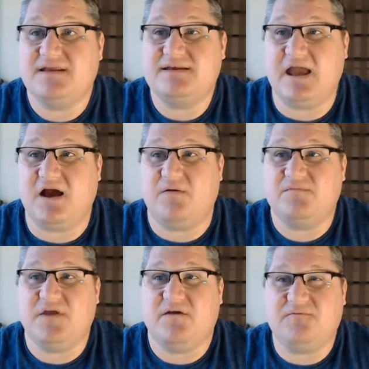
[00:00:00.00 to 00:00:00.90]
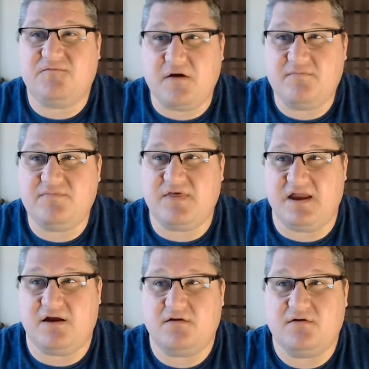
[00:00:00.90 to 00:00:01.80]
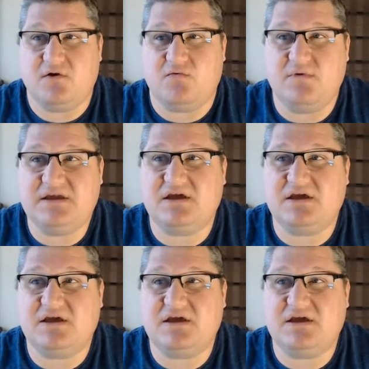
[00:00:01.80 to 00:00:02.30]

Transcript: Now, from there, we